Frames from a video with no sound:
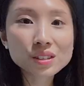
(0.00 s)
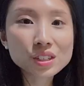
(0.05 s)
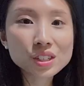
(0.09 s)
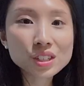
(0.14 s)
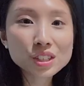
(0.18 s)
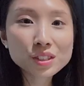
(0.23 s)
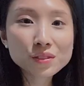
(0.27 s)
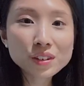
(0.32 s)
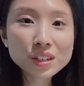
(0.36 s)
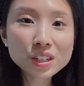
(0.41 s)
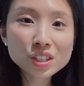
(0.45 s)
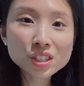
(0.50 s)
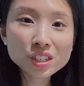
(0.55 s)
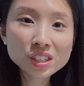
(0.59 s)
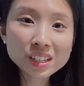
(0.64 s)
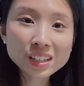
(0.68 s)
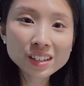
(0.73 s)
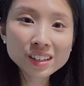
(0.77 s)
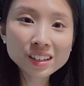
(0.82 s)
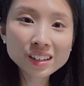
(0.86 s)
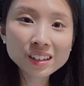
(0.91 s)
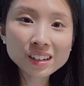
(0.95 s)
I just finished
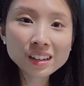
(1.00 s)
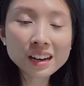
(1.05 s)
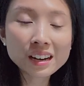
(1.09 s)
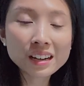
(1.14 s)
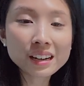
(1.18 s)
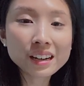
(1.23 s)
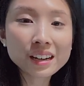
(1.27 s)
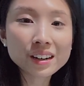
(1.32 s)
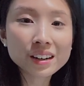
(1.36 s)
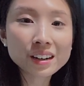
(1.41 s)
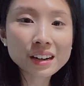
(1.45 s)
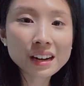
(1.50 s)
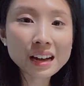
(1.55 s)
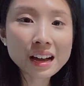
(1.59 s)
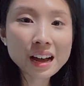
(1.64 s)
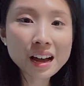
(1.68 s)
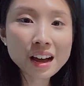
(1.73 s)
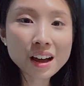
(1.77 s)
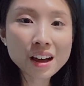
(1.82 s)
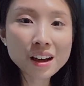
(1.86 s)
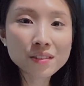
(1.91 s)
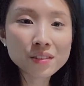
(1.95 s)
dinner and here I
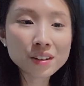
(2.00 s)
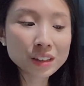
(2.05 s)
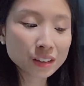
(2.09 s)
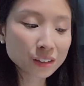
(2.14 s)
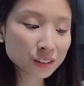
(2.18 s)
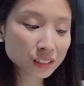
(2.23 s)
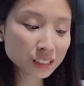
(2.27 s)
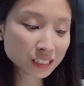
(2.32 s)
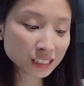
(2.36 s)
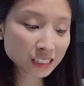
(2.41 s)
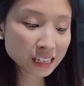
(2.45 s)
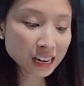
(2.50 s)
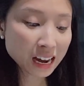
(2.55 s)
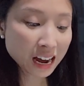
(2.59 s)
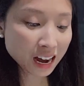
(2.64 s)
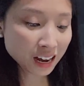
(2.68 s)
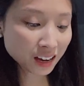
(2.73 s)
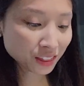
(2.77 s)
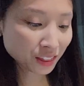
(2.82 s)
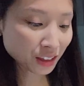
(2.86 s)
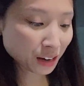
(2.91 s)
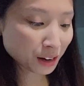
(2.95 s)
have a little
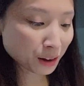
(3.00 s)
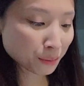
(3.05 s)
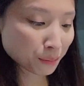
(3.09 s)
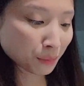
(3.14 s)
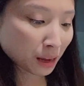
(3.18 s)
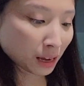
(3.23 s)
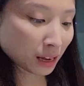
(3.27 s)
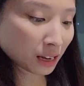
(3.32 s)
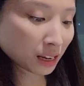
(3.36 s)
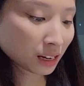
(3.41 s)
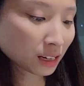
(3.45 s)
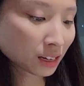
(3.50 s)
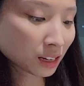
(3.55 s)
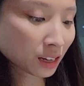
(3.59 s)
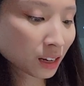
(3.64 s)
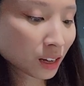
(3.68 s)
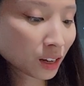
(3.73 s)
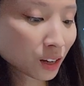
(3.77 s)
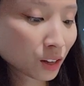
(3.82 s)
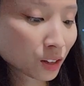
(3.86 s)
snack that I made.